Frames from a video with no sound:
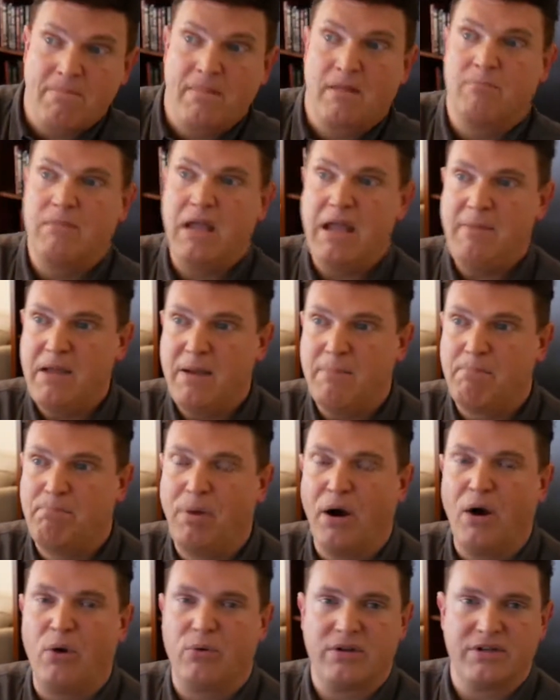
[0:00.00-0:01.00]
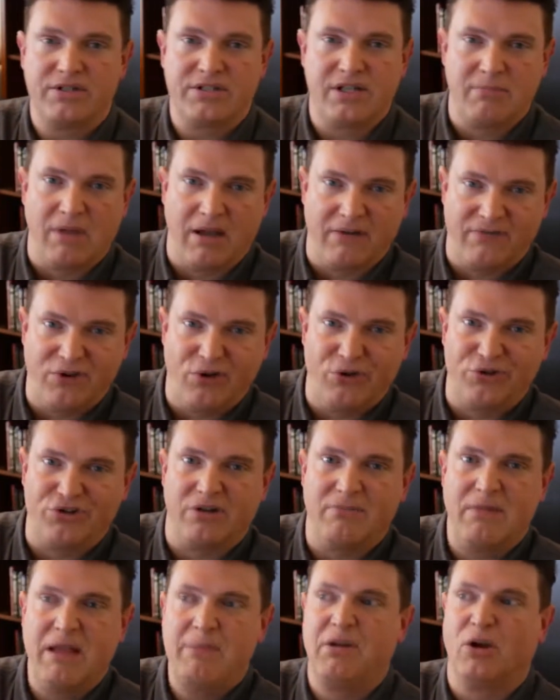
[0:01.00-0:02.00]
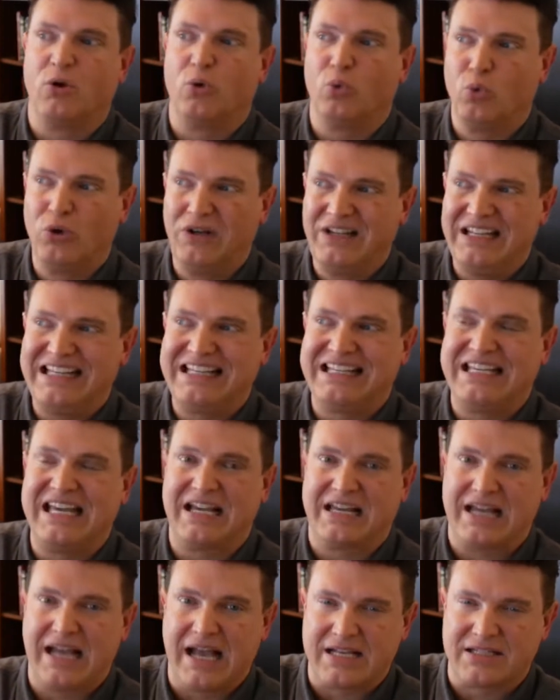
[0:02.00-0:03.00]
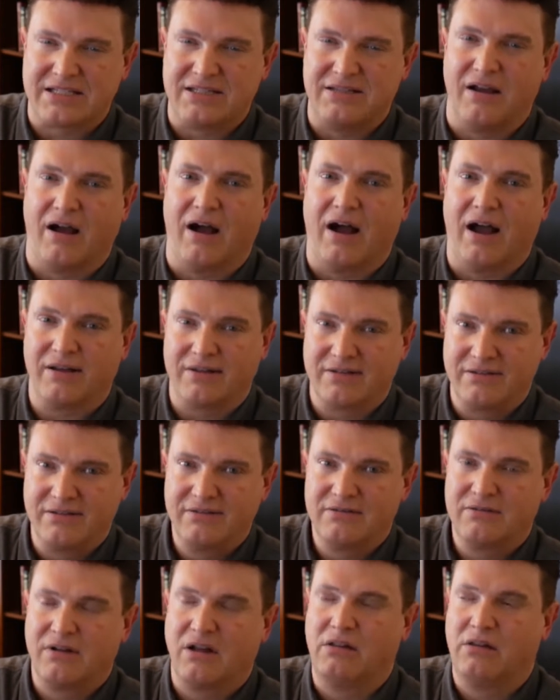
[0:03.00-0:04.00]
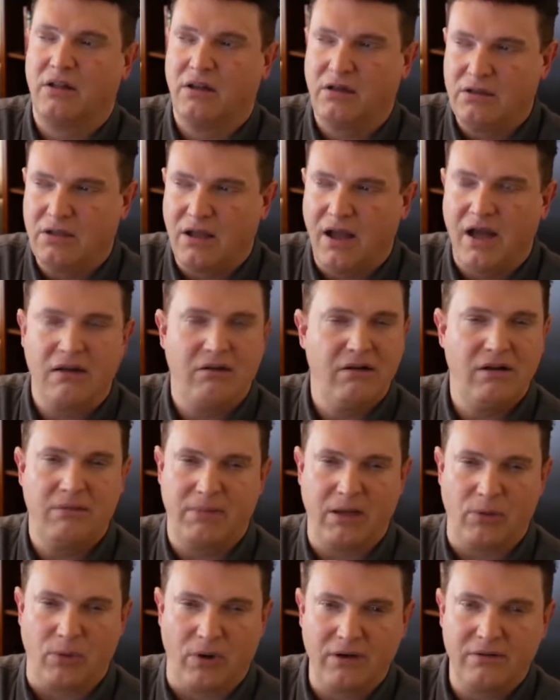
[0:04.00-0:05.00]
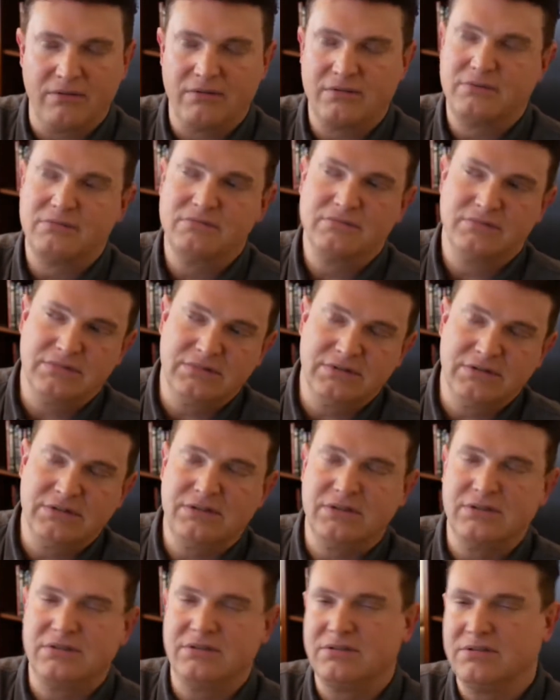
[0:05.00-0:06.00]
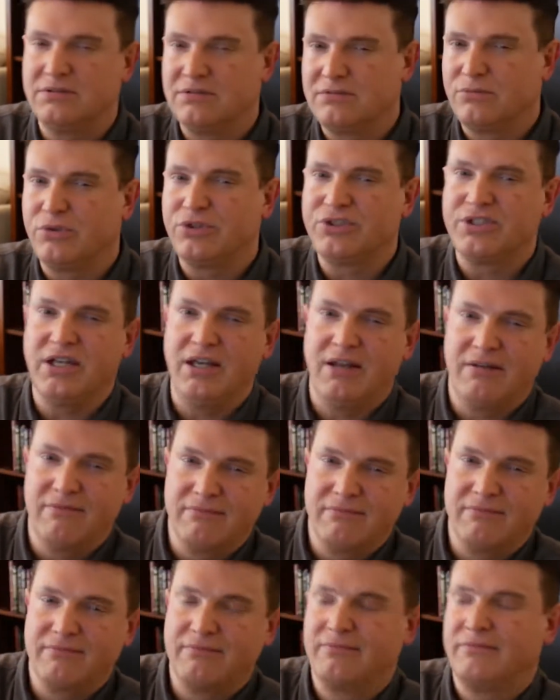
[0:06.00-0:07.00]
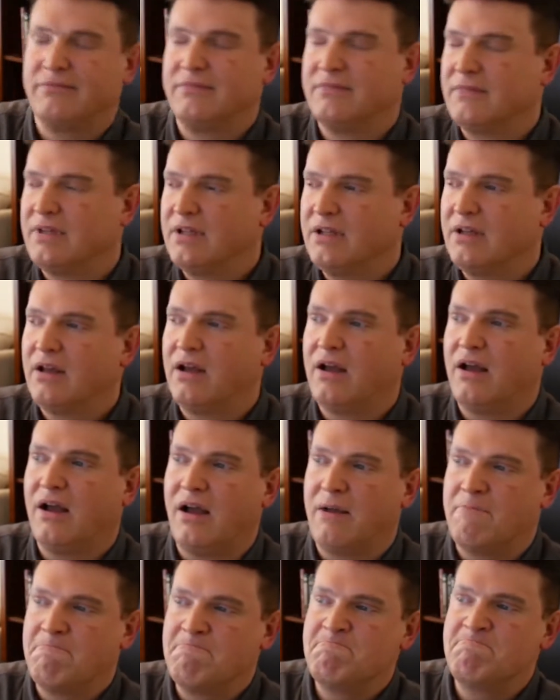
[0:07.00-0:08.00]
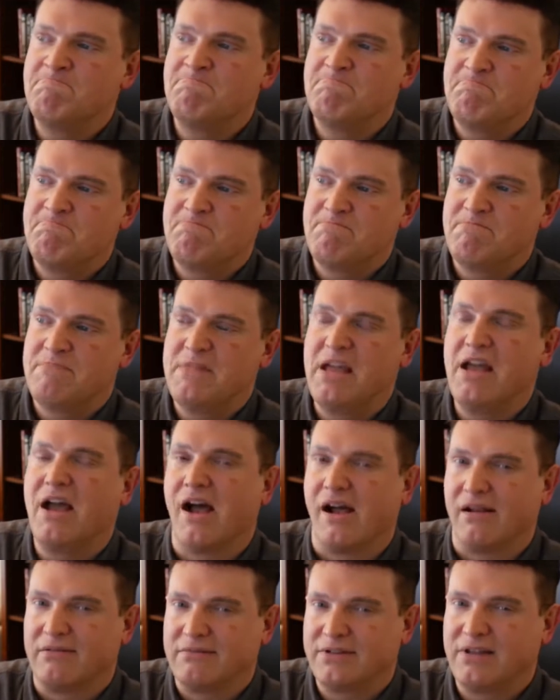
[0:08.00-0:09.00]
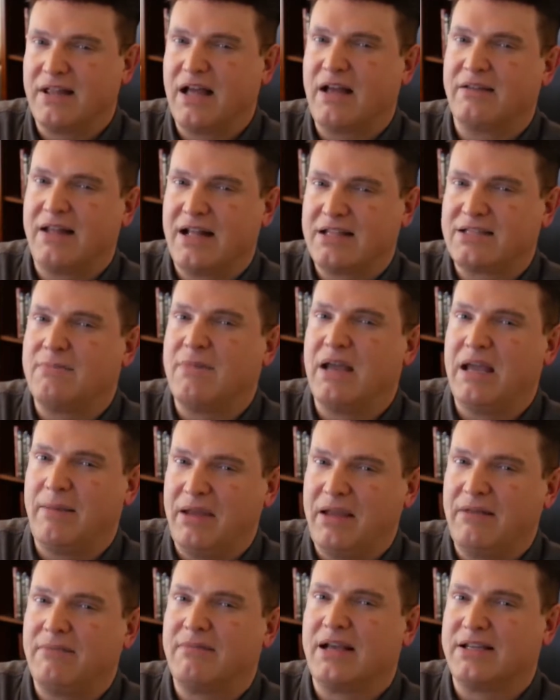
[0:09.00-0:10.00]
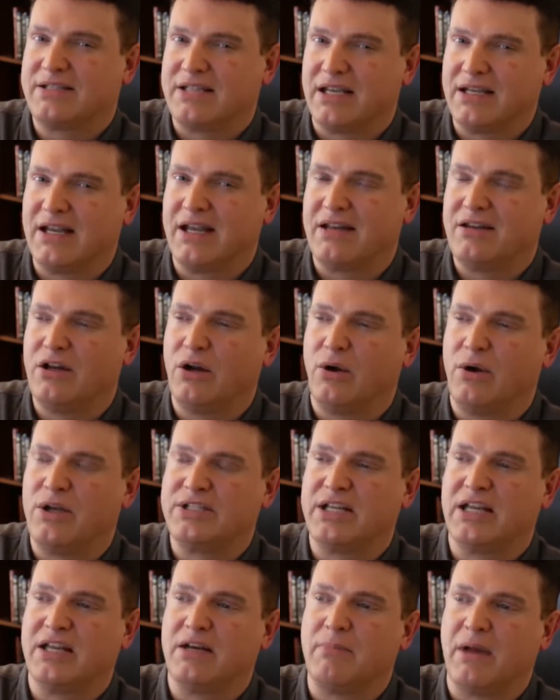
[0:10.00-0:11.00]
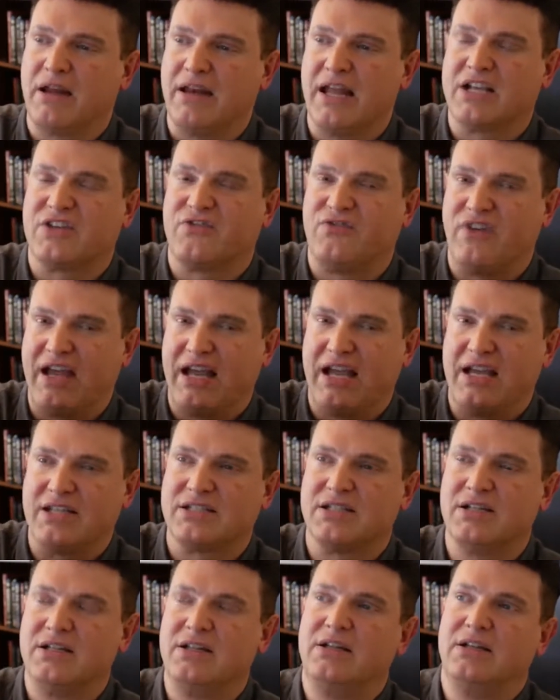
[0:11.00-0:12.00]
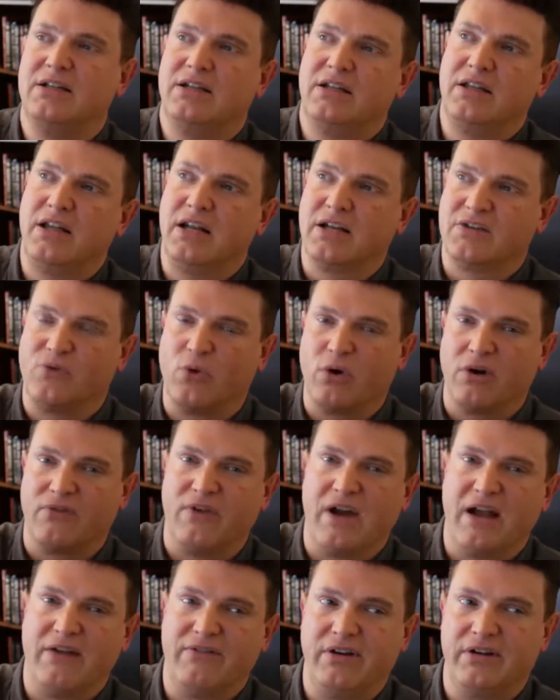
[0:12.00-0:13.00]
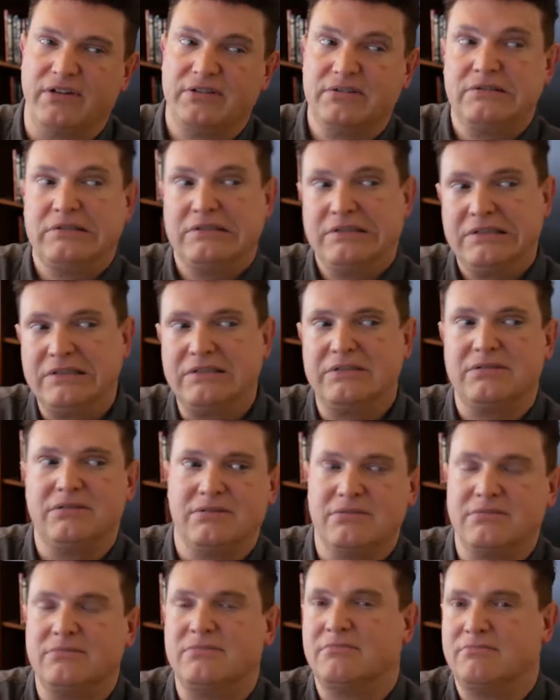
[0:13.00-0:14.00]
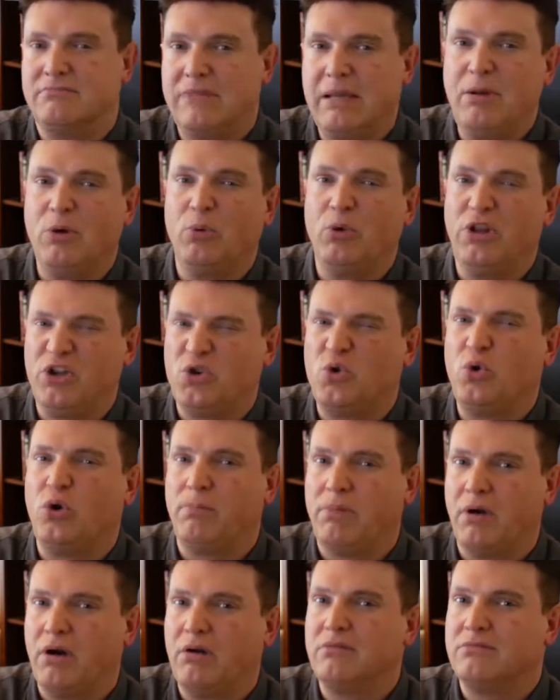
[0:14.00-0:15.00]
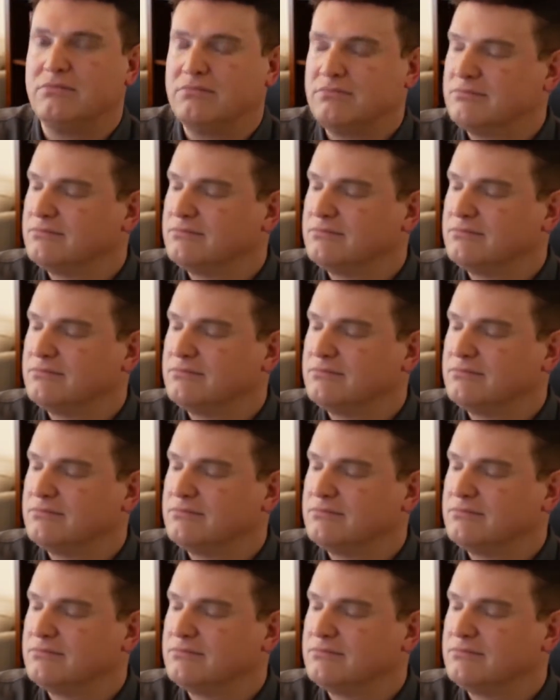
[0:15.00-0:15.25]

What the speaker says: maybe a boat is in my future. Maybe a really kick-ass yacht. A little yacht, I don't need a big one. We'll see. Yeah, so that's a maybe as I get to my next phase in the next 4 or 5 years. Maybe a really cool boat.